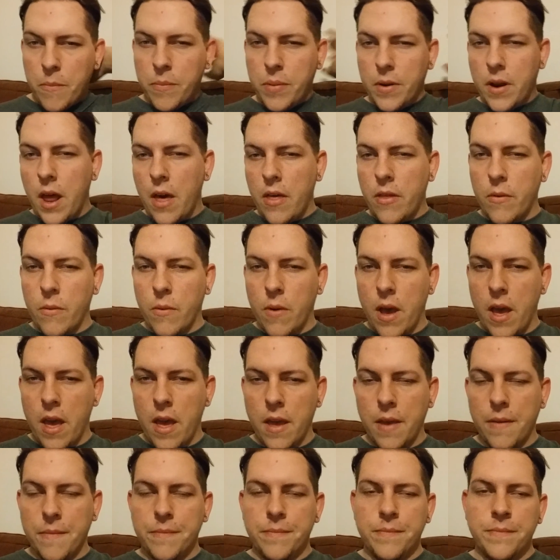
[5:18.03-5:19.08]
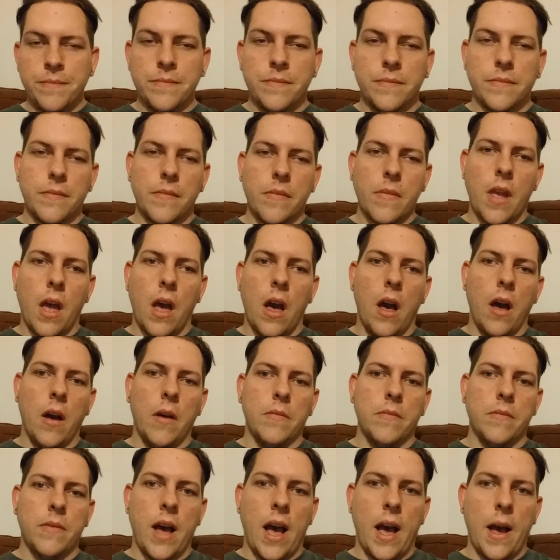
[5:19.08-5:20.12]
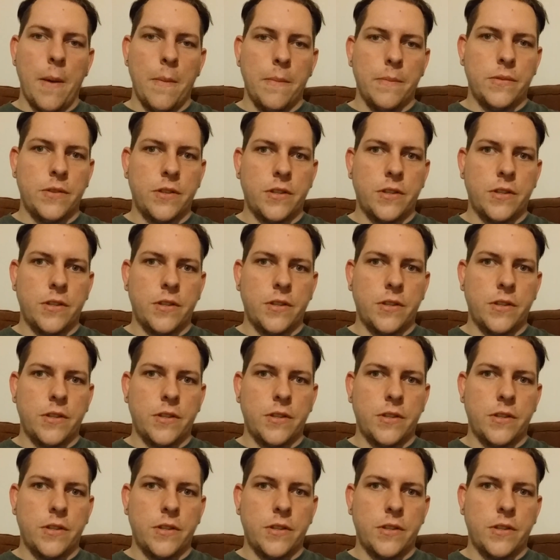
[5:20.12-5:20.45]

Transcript: But either way, I'm